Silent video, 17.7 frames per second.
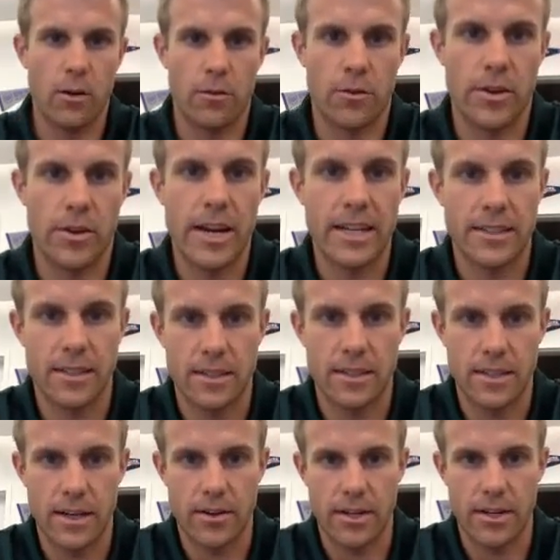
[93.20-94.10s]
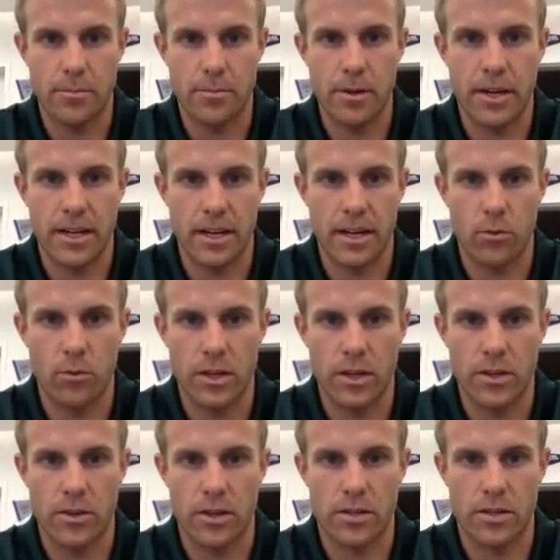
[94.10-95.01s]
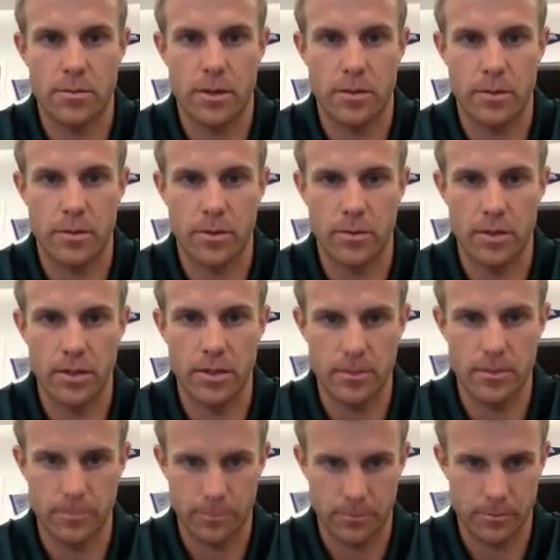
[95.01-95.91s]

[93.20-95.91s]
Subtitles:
necessary depending on what your experiment was.